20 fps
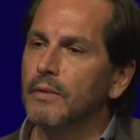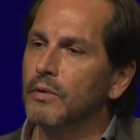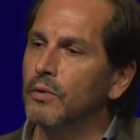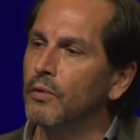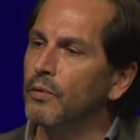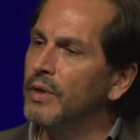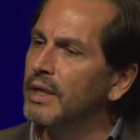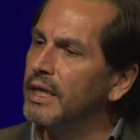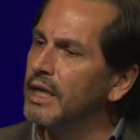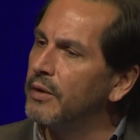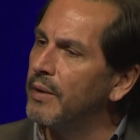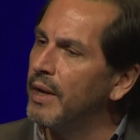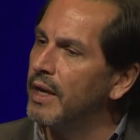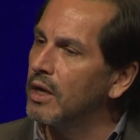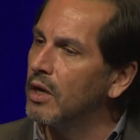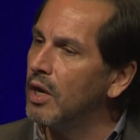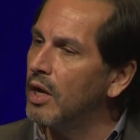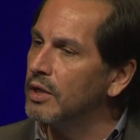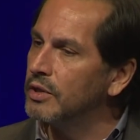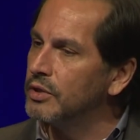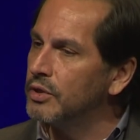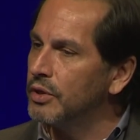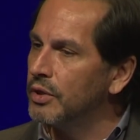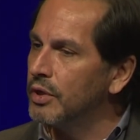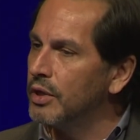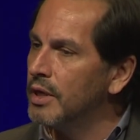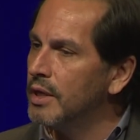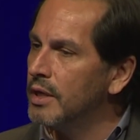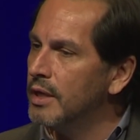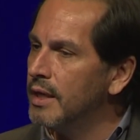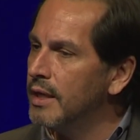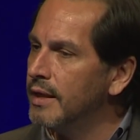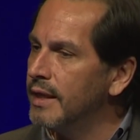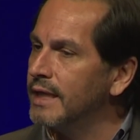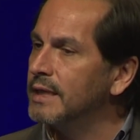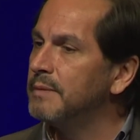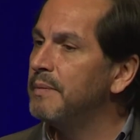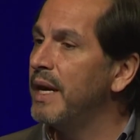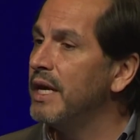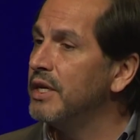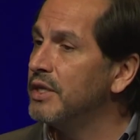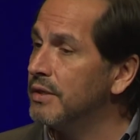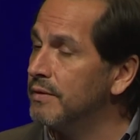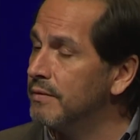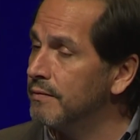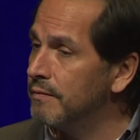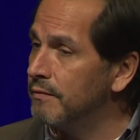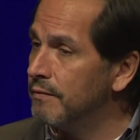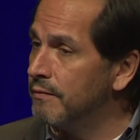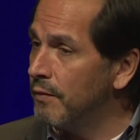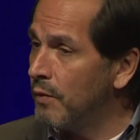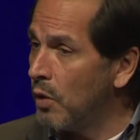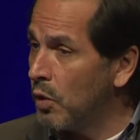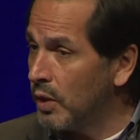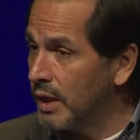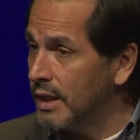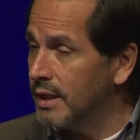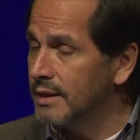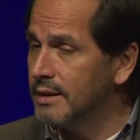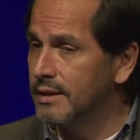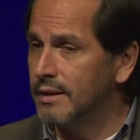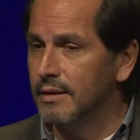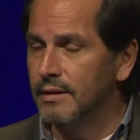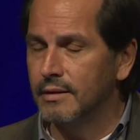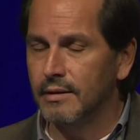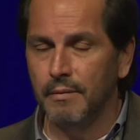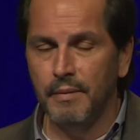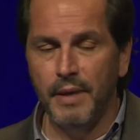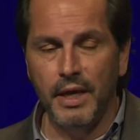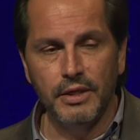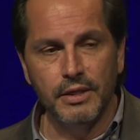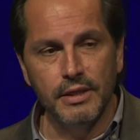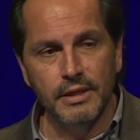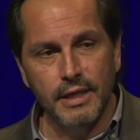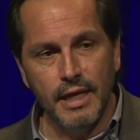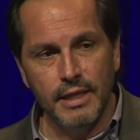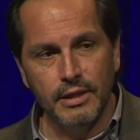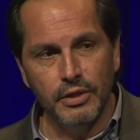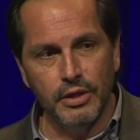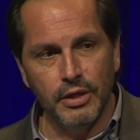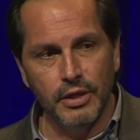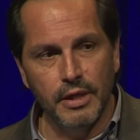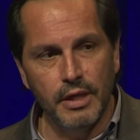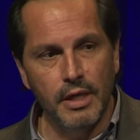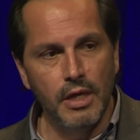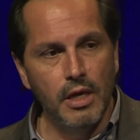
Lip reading: really create a culture that's patient-focused and patient-centered,